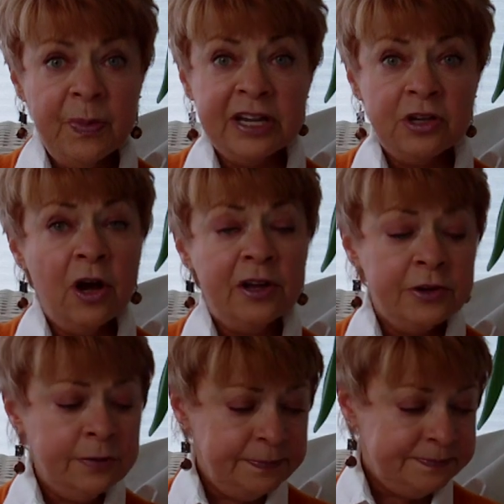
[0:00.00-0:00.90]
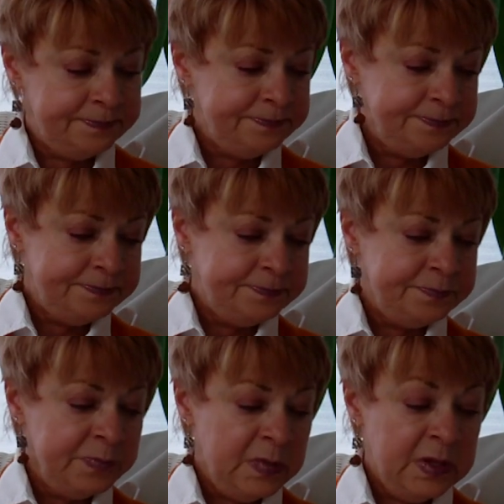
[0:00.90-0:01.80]
my daughter,
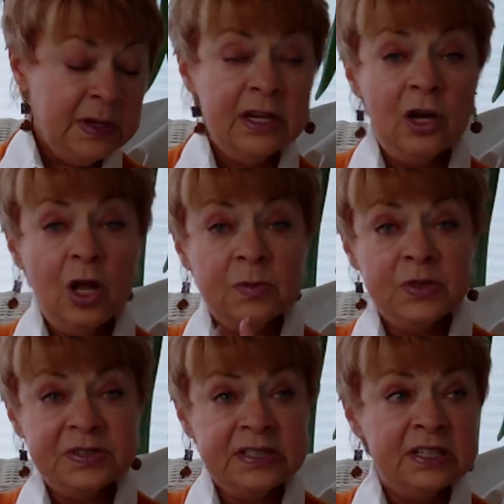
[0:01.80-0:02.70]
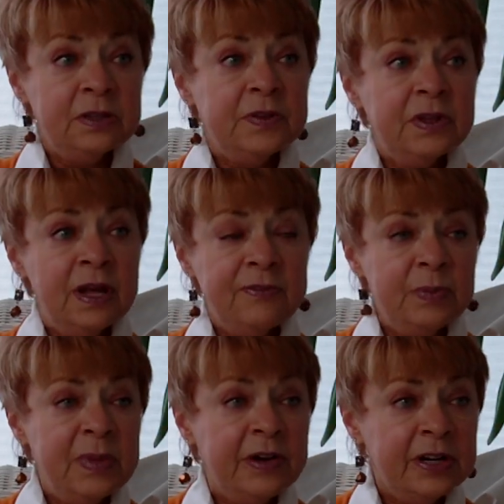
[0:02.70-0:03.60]
and almost killed the love
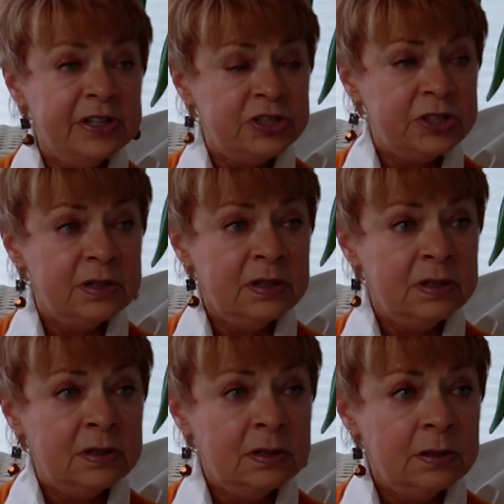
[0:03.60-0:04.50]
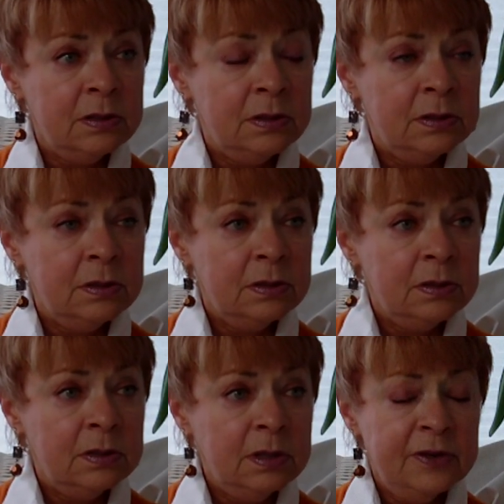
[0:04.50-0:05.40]
and marriage
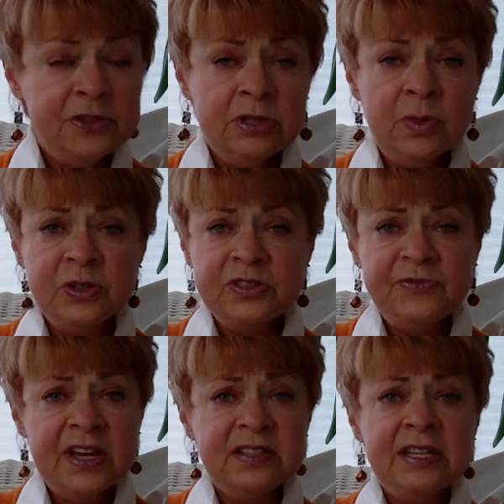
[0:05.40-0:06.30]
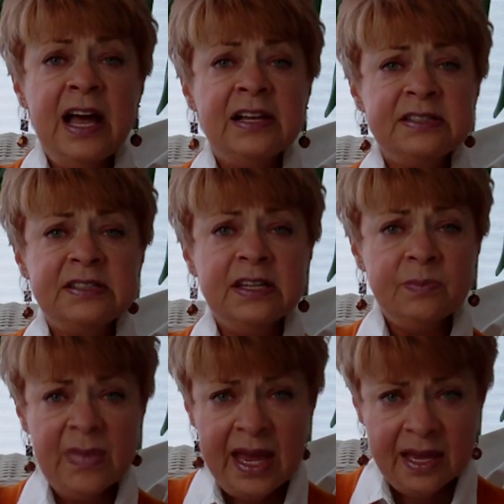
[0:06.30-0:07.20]
of to the most fantastic
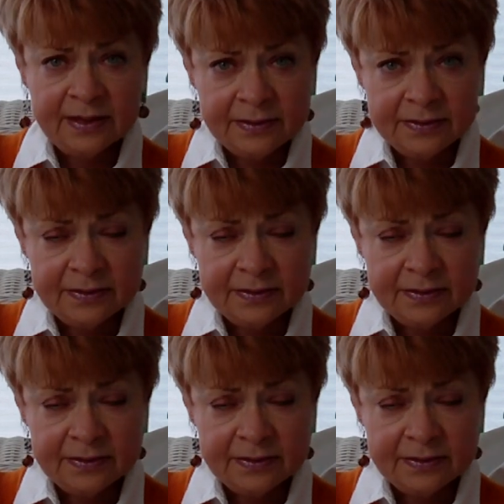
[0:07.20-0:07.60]
man,